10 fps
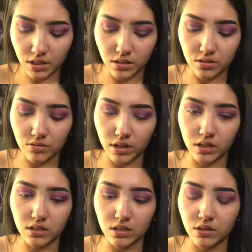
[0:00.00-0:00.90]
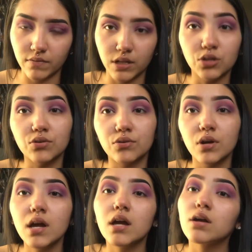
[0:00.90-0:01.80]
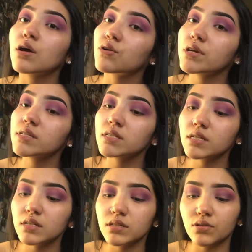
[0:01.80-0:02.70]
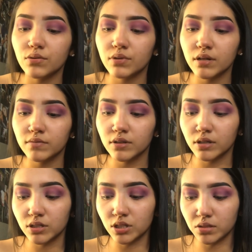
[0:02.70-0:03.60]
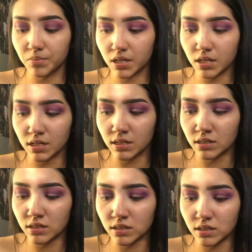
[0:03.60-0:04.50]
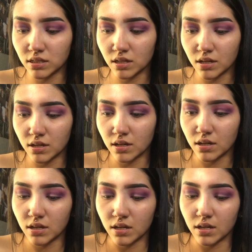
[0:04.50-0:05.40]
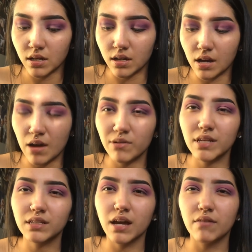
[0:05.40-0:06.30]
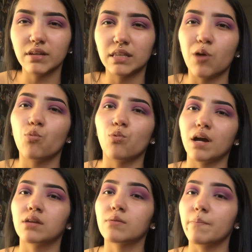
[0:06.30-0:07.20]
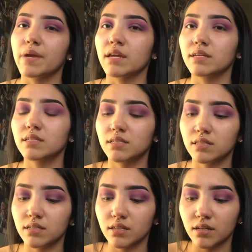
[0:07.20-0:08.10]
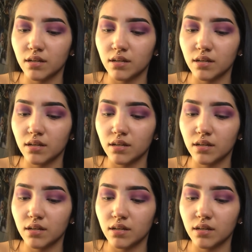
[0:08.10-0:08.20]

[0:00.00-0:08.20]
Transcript: and to like conceal if I do cut creases or whatever, just because I always like to have like that wider base